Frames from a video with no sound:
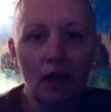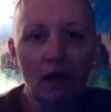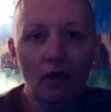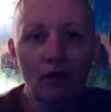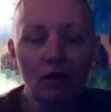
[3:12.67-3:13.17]

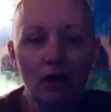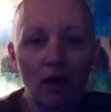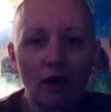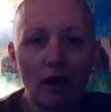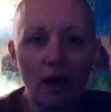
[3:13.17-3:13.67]
how
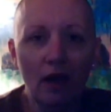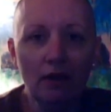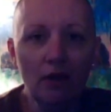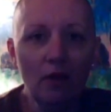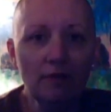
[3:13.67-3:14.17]

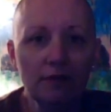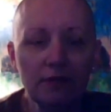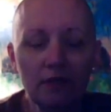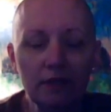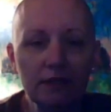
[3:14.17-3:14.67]
I know I've
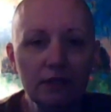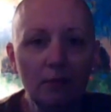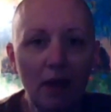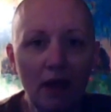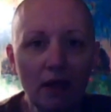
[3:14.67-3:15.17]
said this in
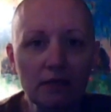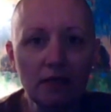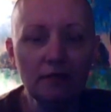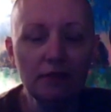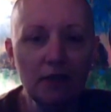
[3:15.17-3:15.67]
the
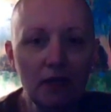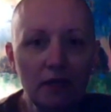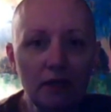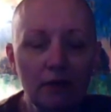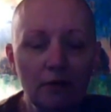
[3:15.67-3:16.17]
past. I've
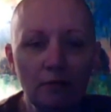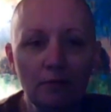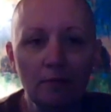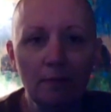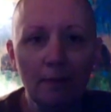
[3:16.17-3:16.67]
said,
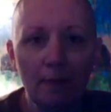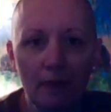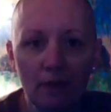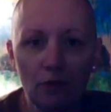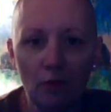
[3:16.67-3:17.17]

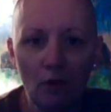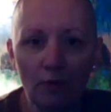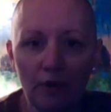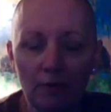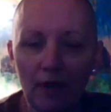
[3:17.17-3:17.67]
you
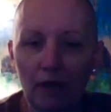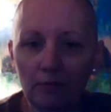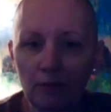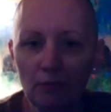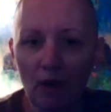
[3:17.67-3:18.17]
already made
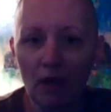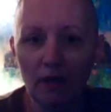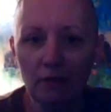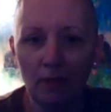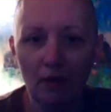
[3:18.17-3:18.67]
up your
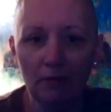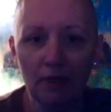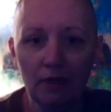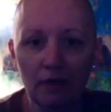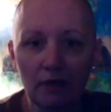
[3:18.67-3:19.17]
mind about
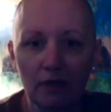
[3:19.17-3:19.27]
me.